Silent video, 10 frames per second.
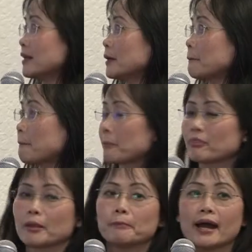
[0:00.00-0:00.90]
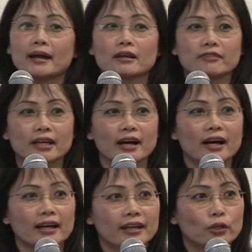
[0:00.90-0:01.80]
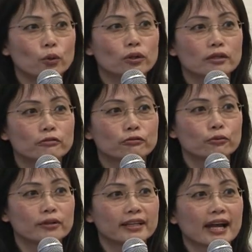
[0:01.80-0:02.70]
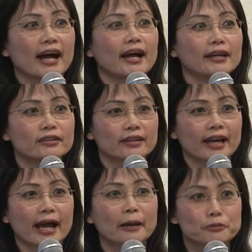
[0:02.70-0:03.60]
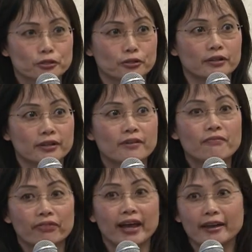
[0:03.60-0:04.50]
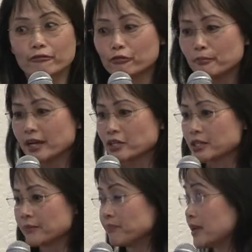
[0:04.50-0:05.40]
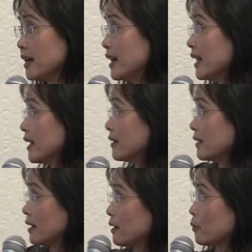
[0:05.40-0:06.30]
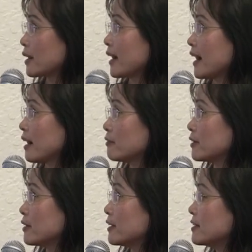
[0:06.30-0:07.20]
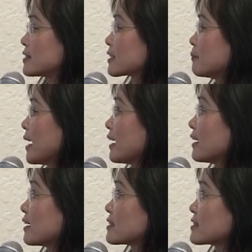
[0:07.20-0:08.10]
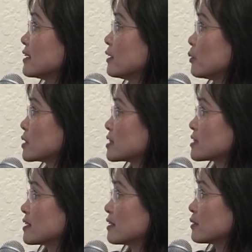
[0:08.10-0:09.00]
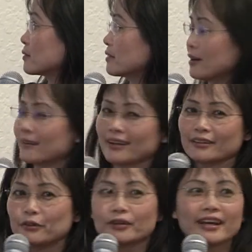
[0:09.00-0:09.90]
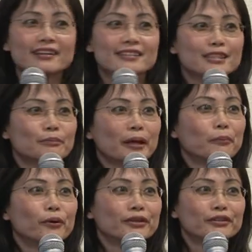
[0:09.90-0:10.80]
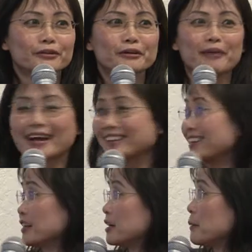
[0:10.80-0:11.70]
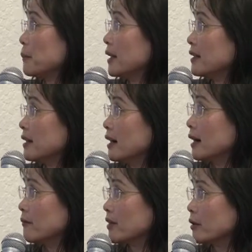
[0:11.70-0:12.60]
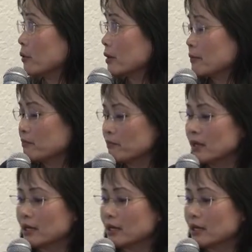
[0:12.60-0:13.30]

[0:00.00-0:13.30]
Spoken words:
hitting the back of the eye in order for the eye to capture that information. And what I have here in schematics, which is a little, I know you can't see my pointer back there, but the